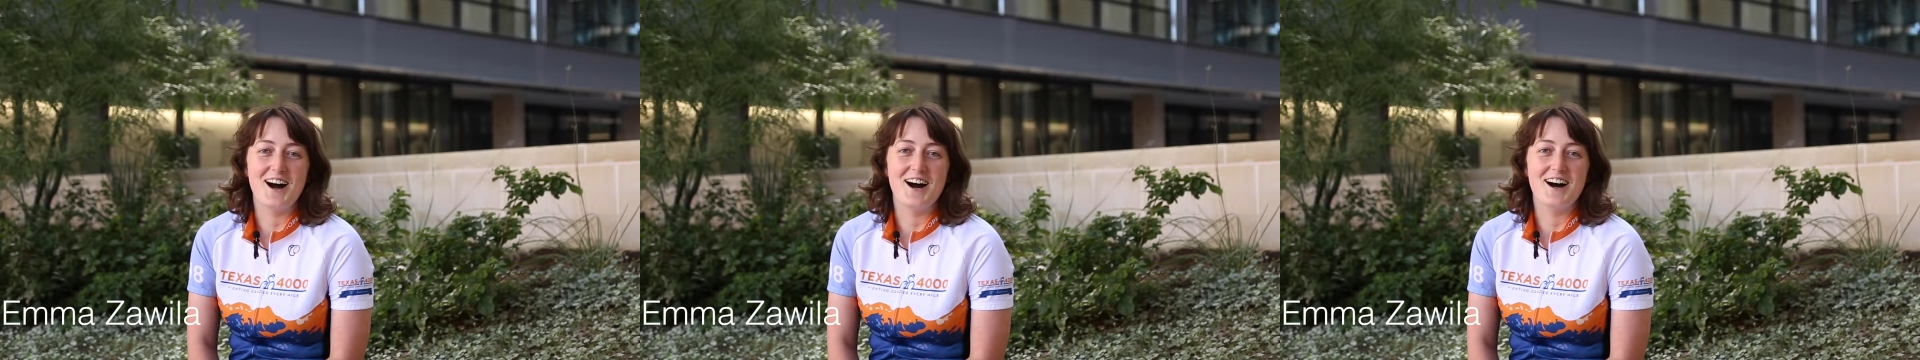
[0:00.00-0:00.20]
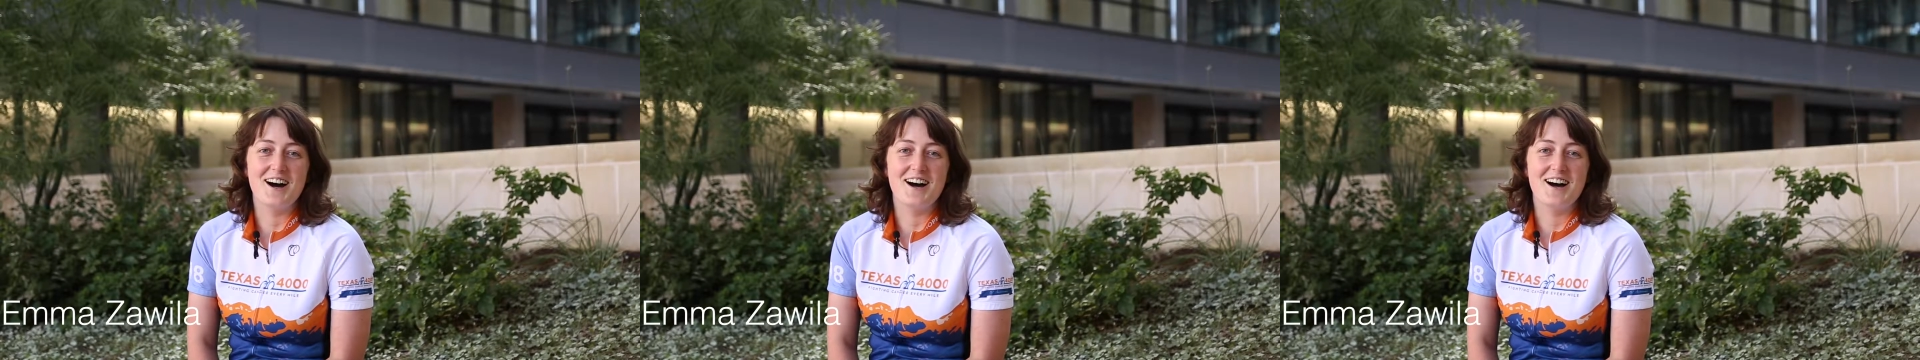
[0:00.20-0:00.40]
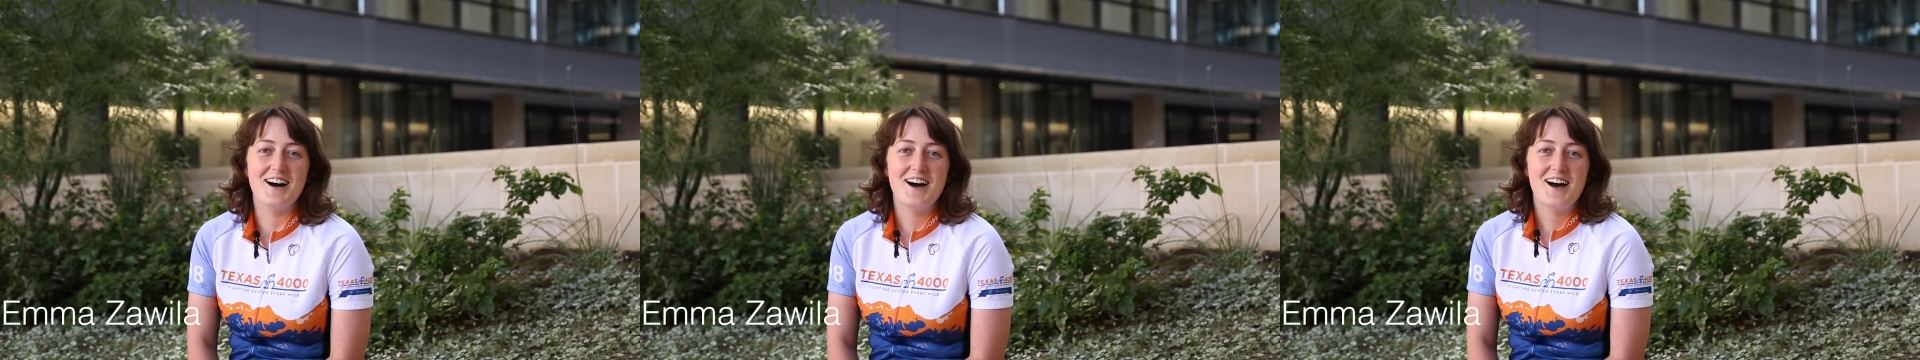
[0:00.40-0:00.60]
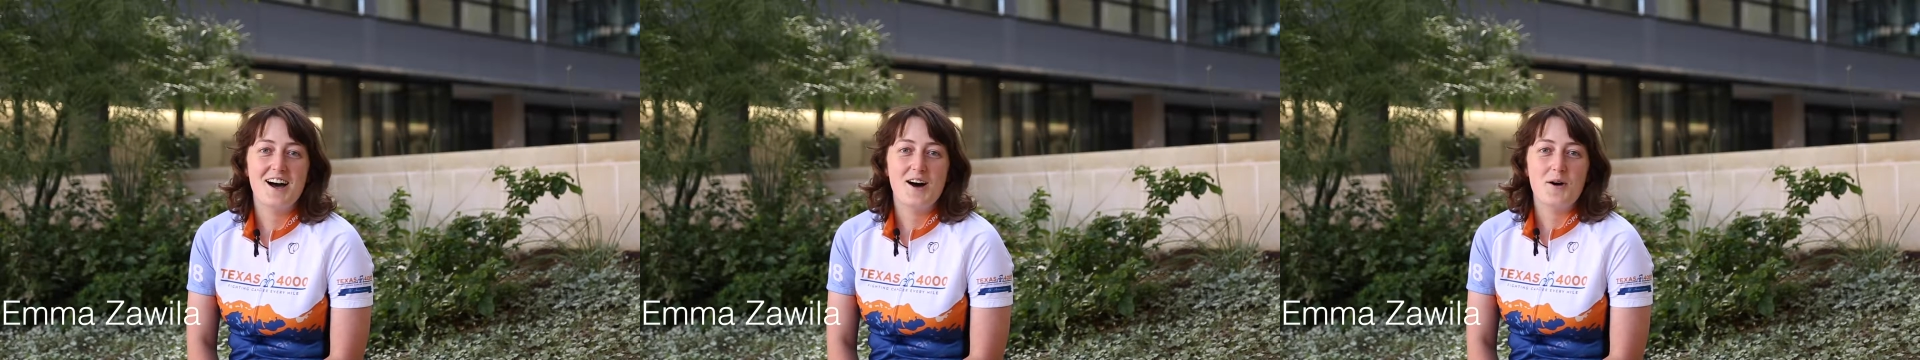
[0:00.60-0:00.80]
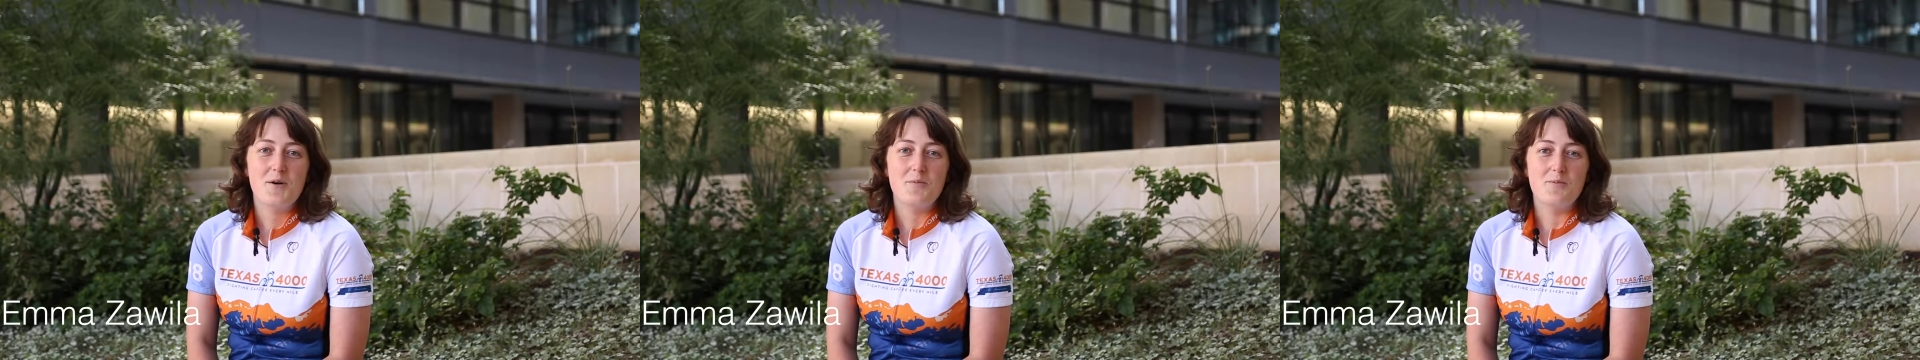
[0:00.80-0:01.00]

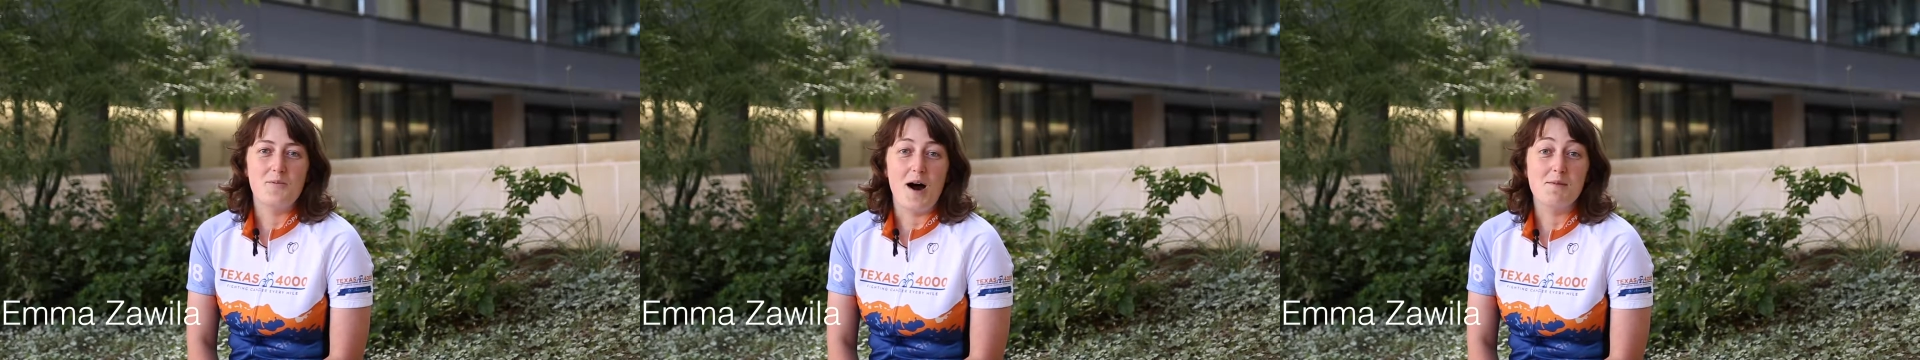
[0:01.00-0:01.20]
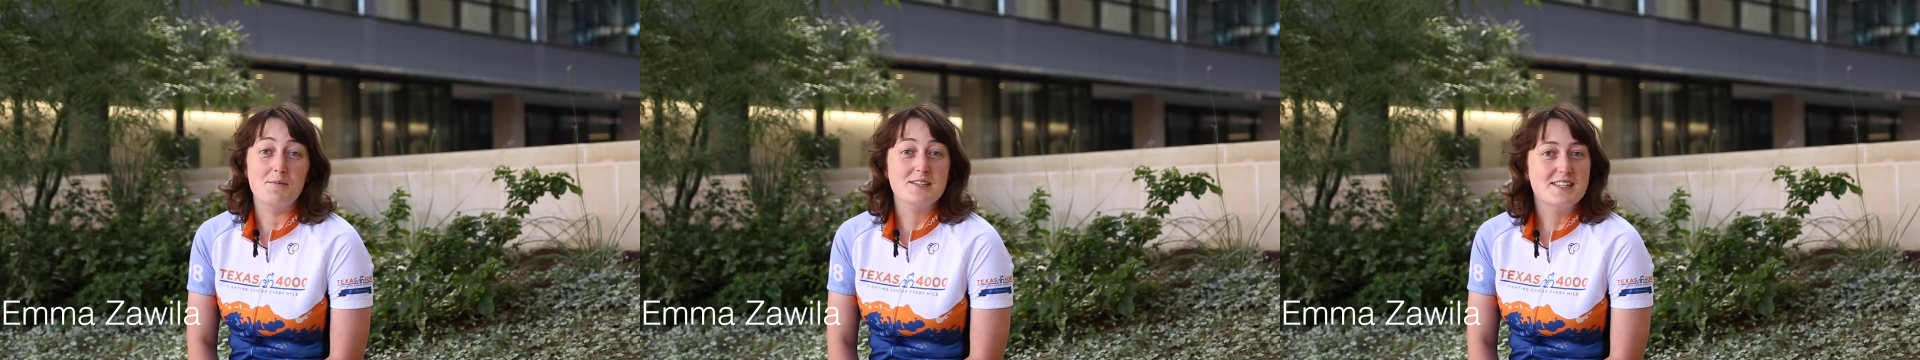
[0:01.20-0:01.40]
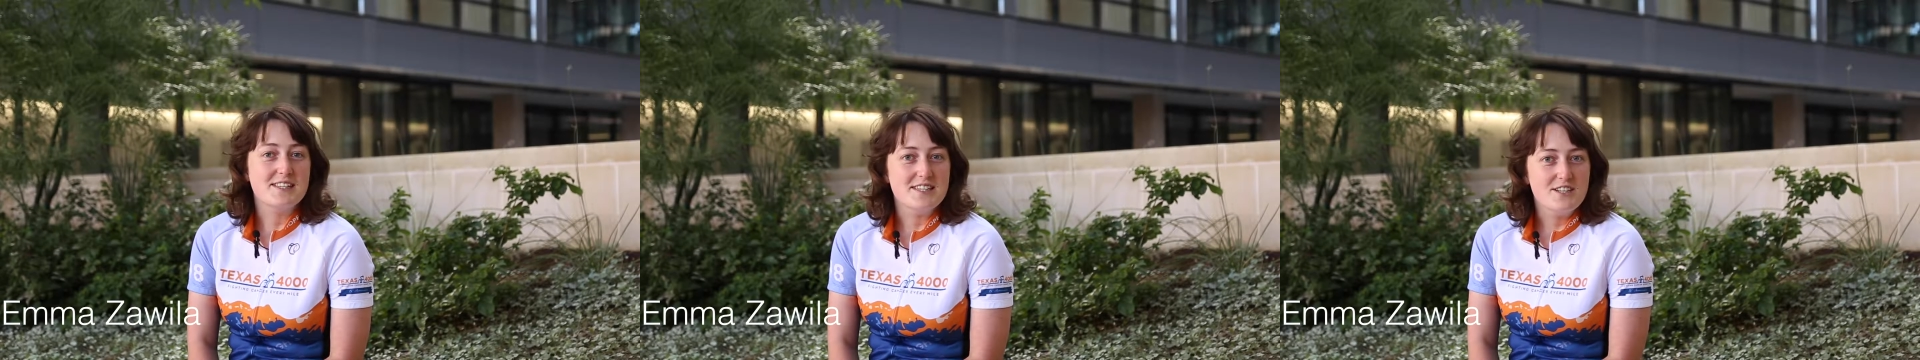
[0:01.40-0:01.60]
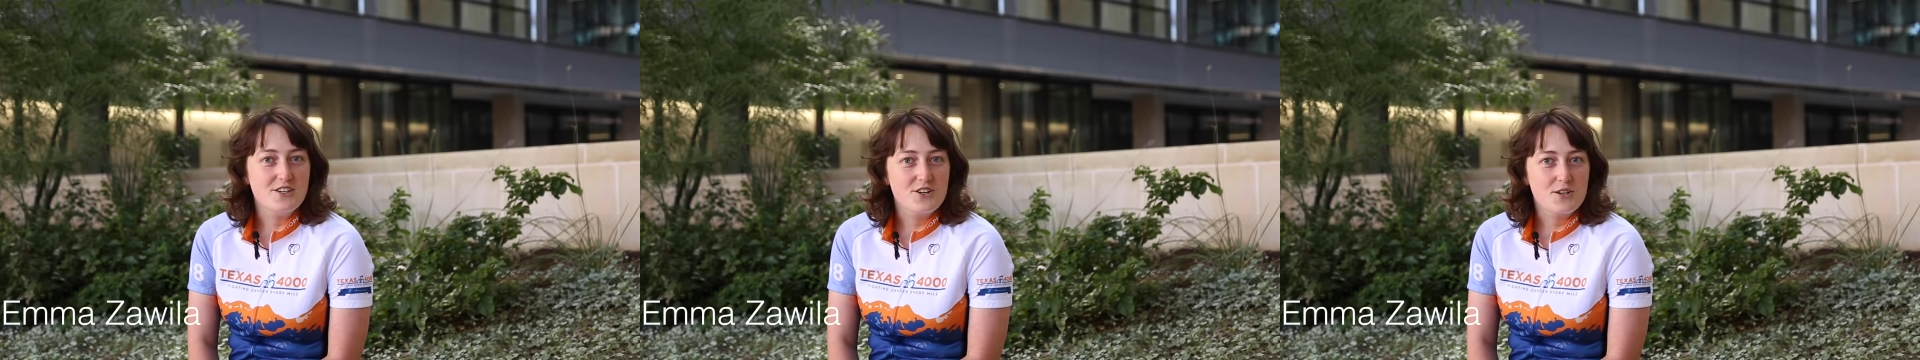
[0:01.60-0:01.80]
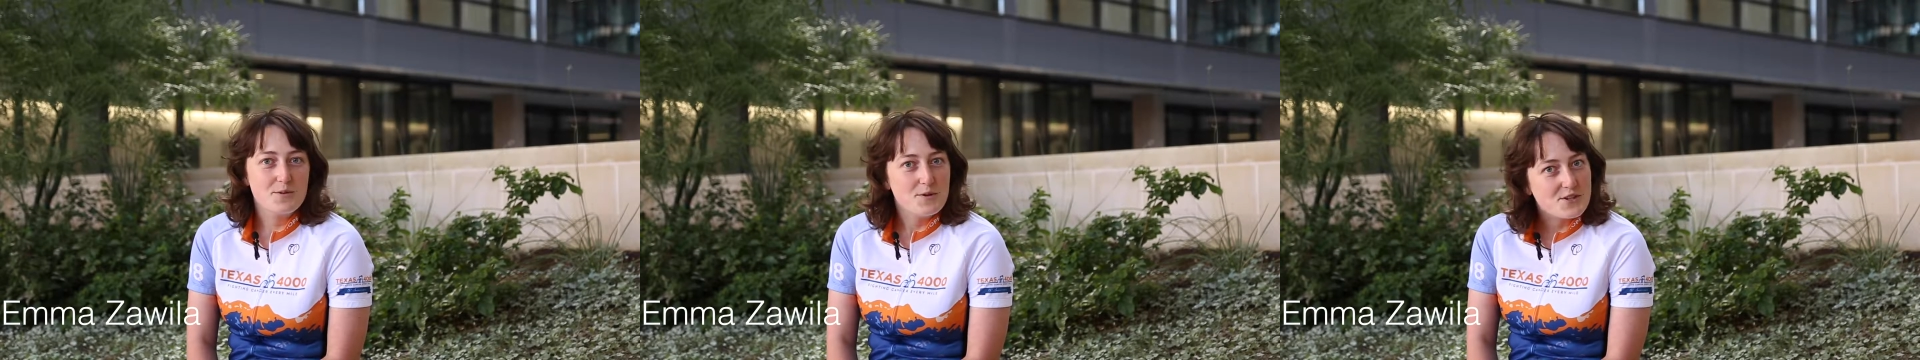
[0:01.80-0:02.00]
I'm a
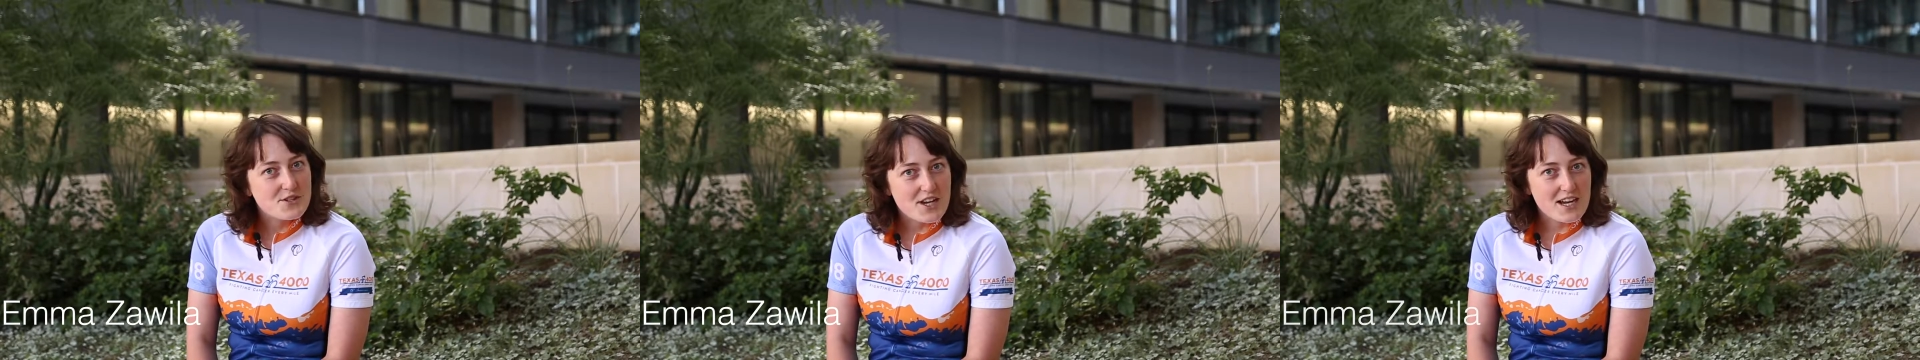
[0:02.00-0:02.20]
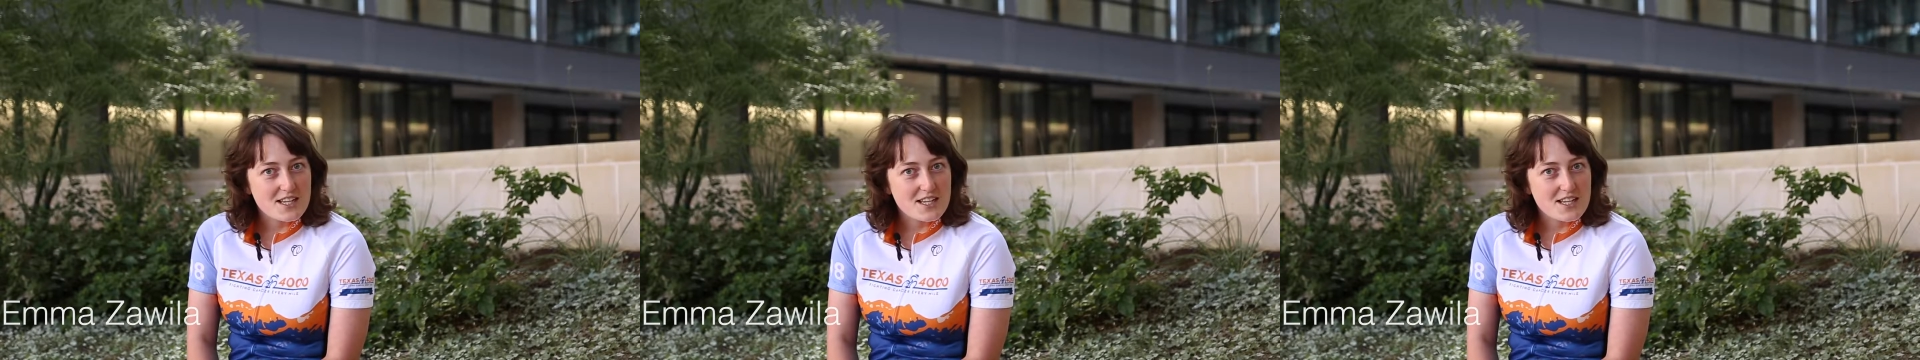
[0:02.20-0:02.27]
senior computer